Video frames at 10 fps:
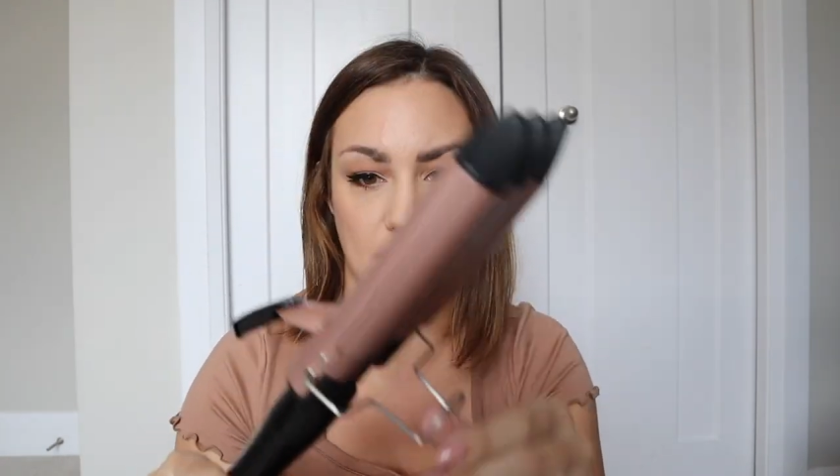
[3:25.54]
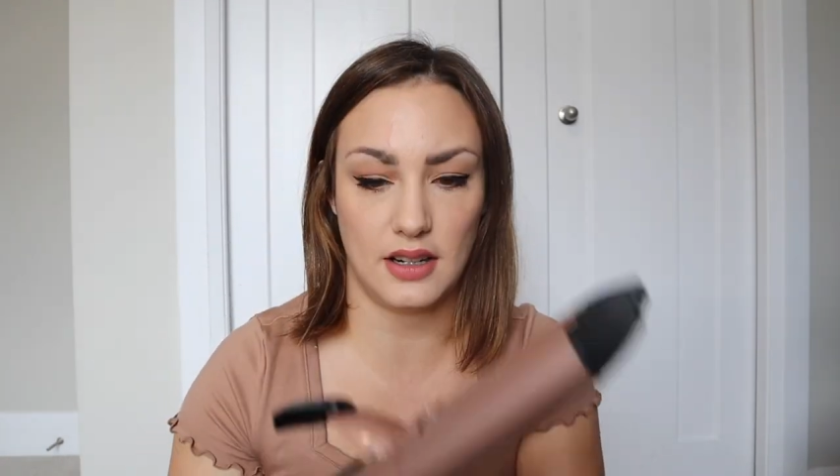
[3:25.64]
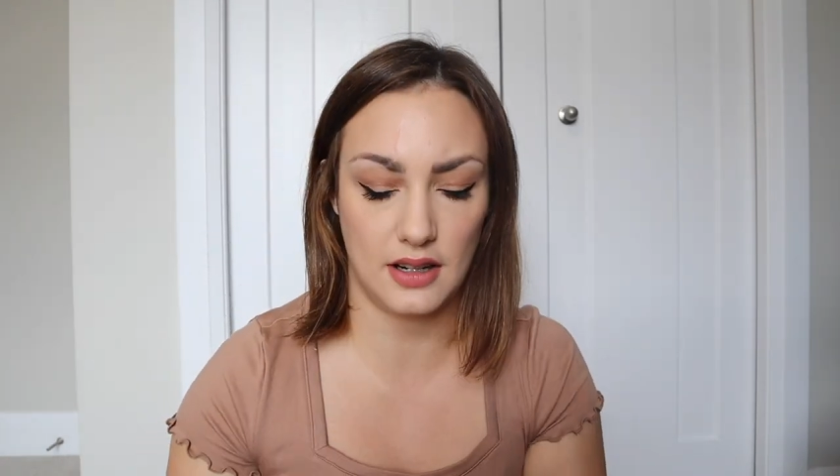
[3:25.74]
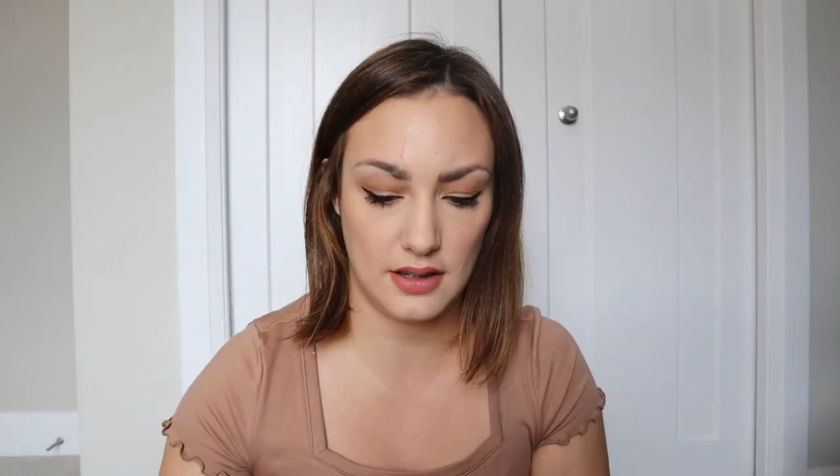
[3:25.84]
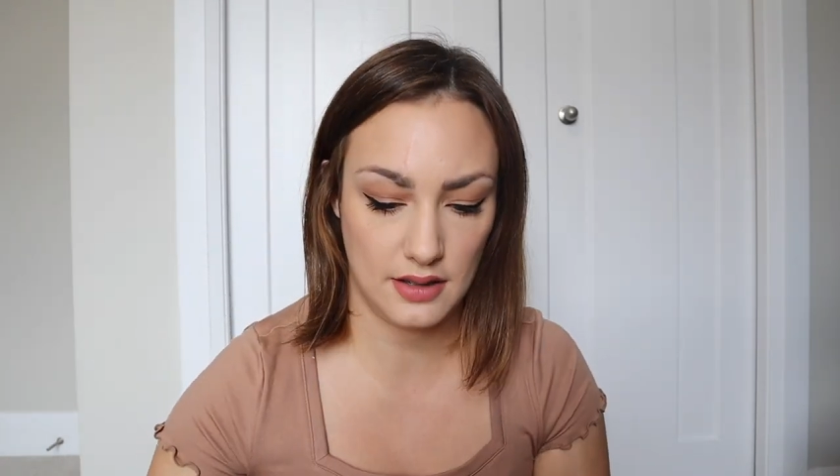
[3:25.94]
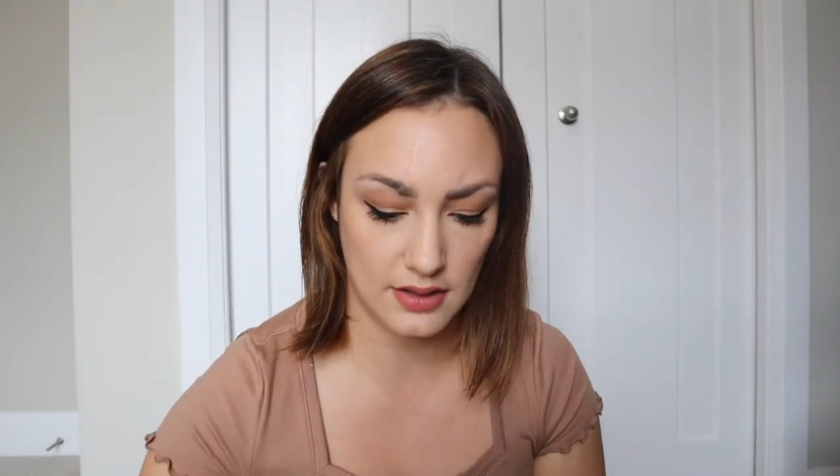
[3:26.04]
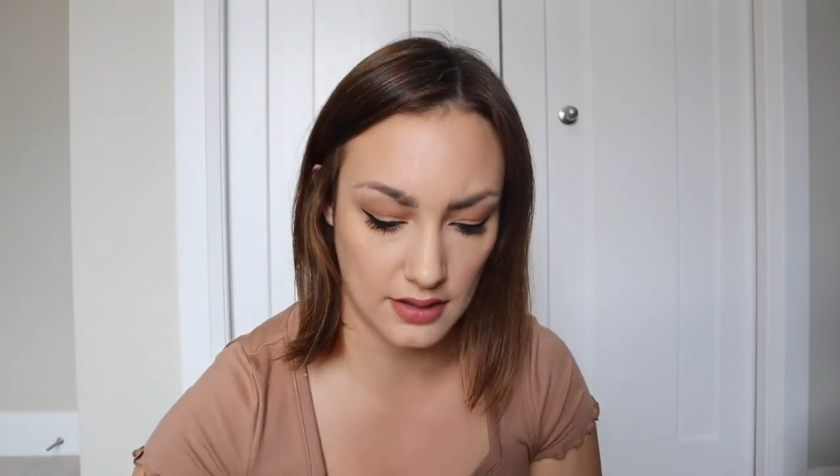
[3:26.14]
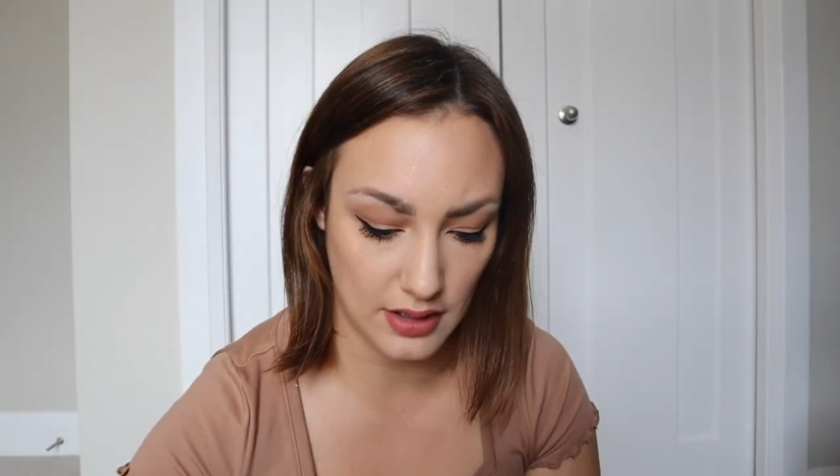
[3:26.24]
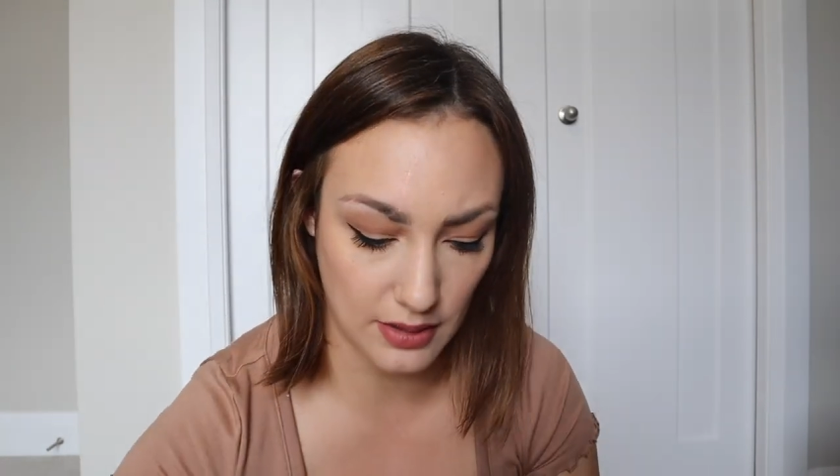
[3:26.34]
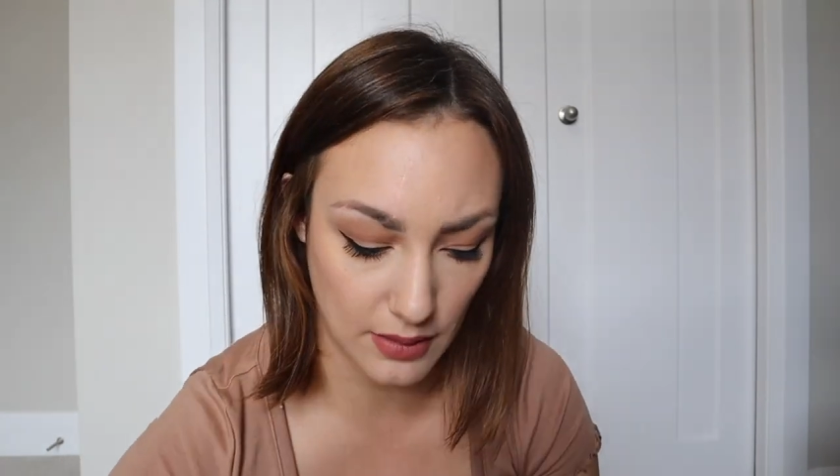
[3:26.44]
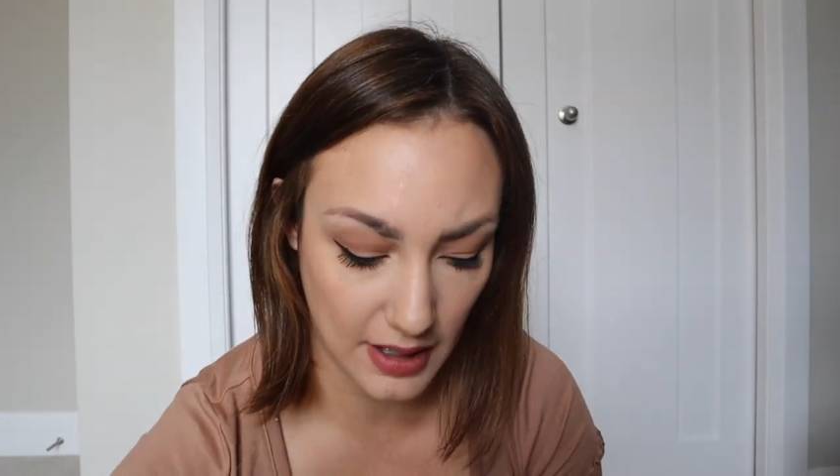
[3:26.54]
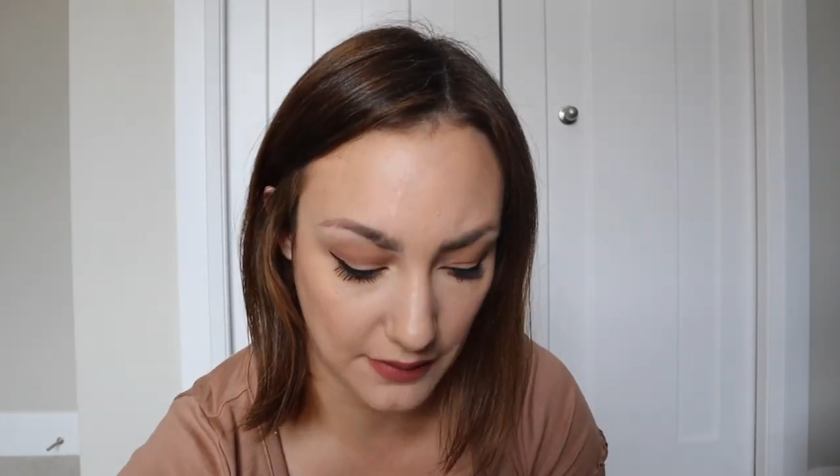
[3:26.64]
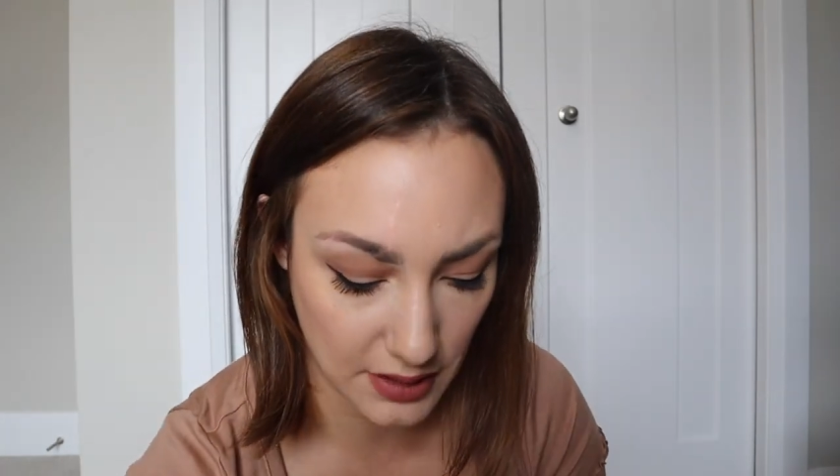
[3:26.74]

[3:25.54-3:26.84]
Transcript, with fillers: here, so you don't have